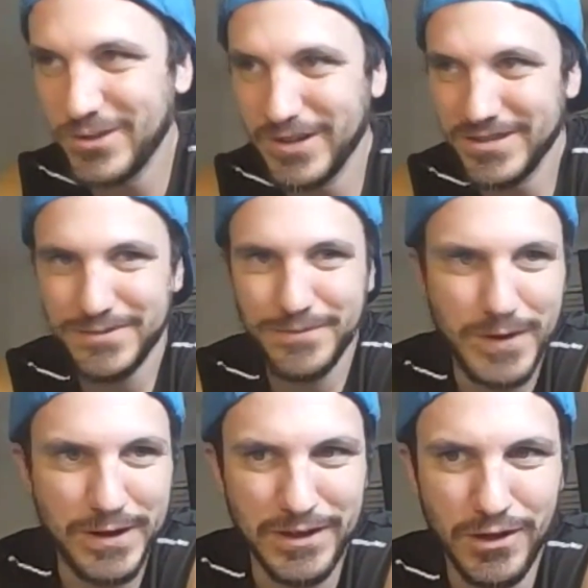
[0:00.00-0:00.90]
so there's
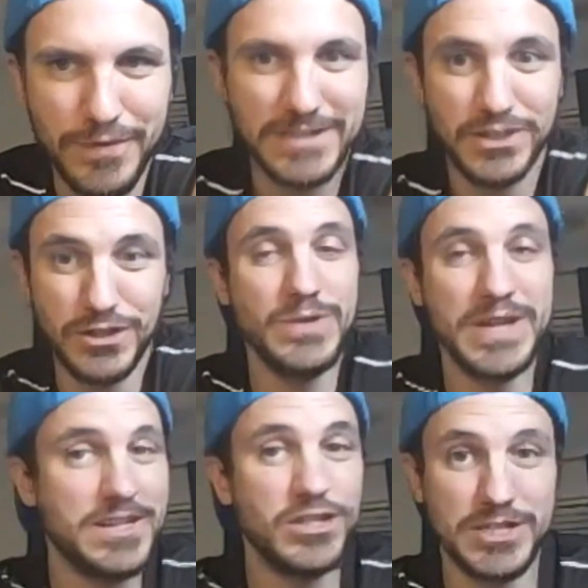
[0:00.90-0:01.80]
very little overhead. So you
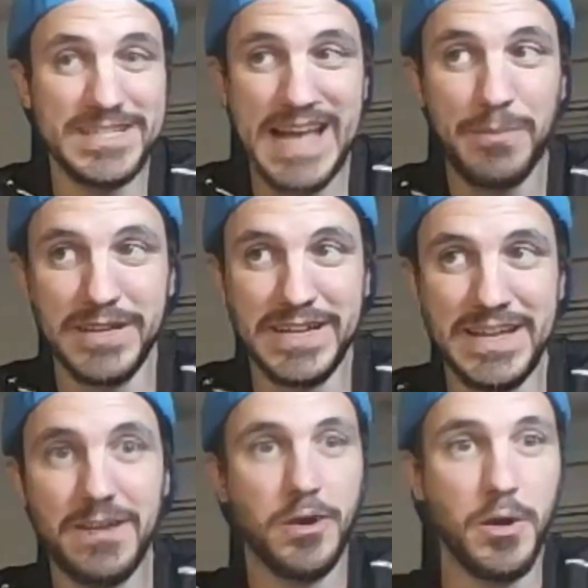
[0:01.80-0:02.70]
can just dabble in
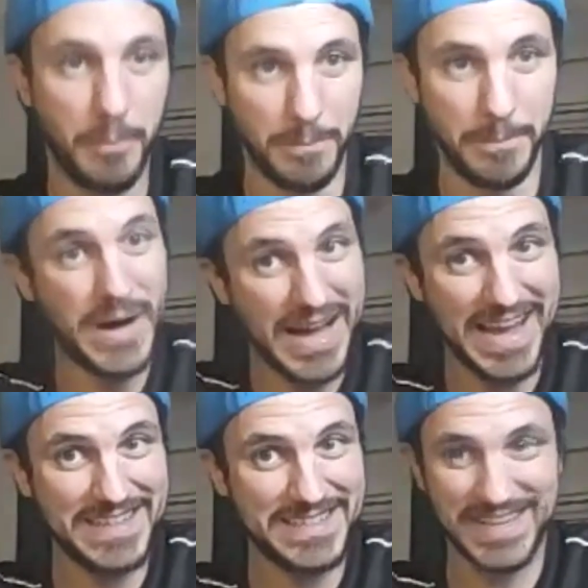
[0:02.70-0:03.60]
it.
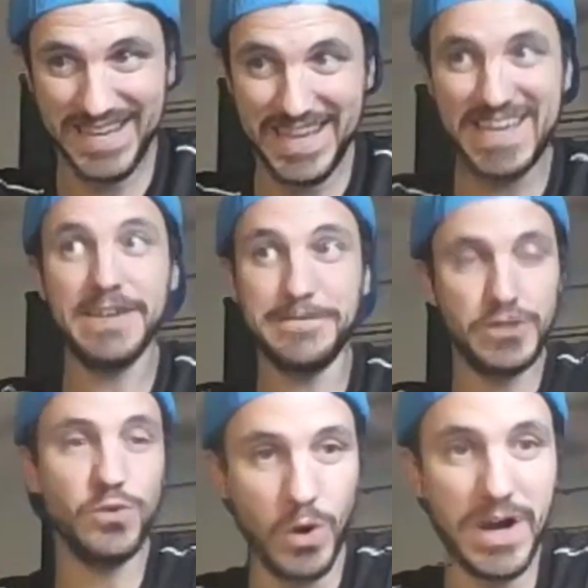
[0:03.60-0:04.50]
But if
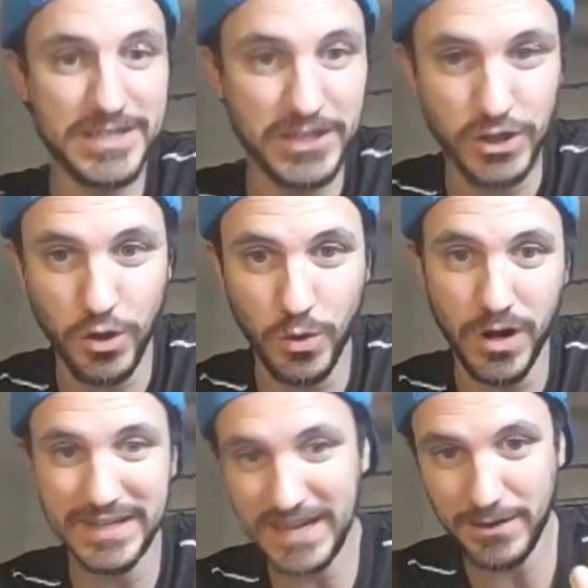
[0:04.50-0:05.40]
you want to go
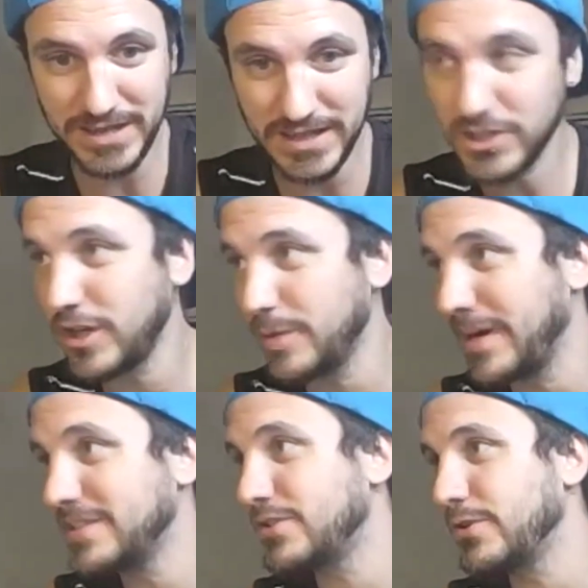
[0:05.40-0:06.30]
all in, I was going to share
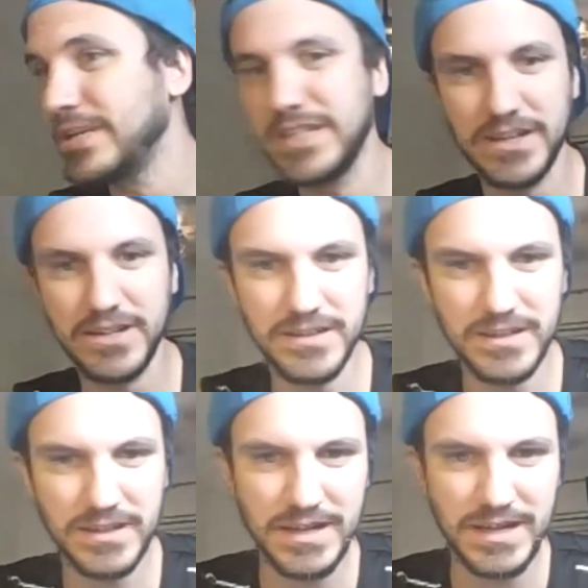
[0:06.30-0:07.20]
my screen here.
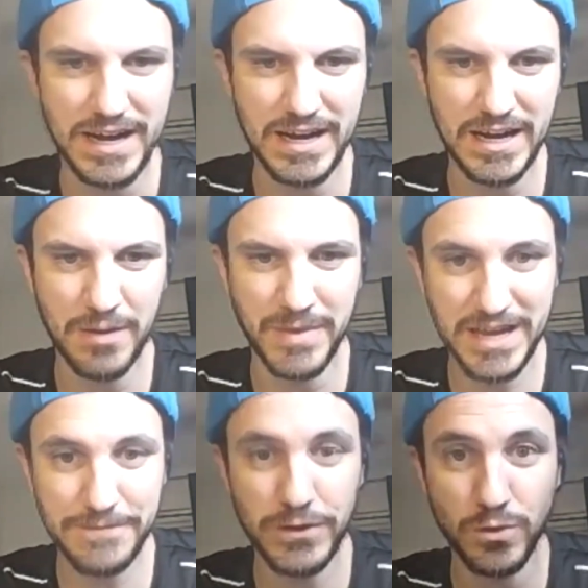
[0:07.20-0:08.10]

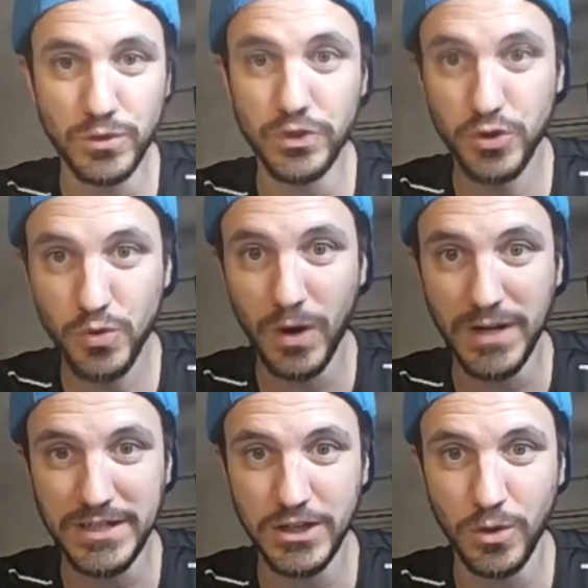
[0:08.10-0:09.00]
If you do
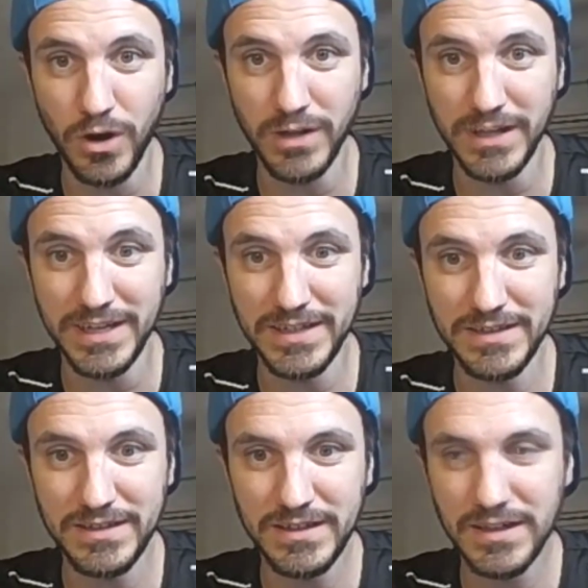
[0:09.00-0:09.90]
want to go all
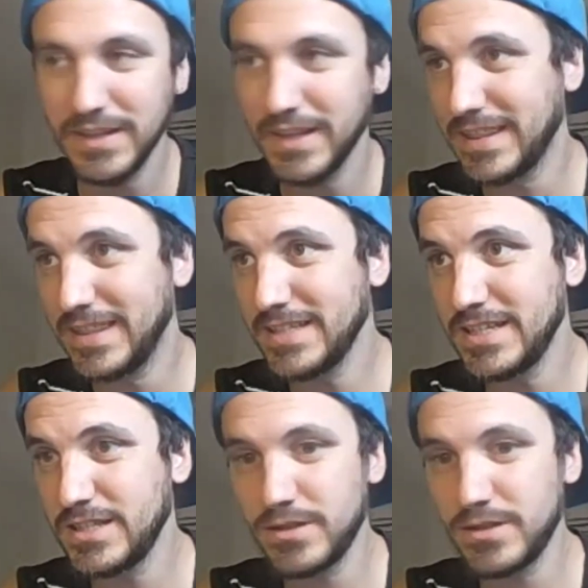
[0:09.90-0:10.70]
in, like this